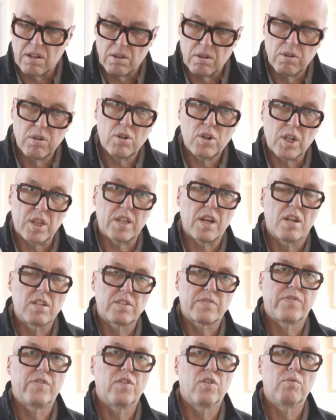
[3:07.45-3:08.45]
look at
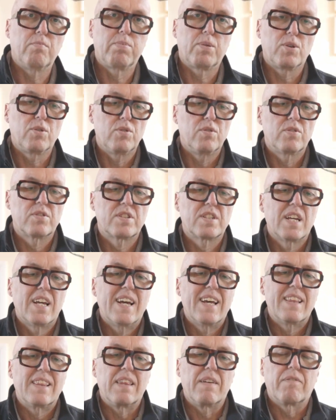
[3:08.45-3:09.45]
those 4 blues.
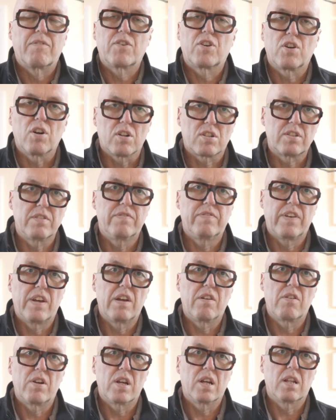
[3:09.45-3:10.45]
They've got to
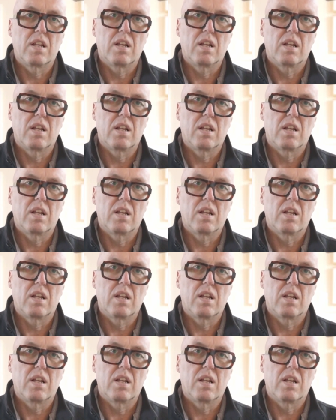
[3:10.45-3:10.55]
vary a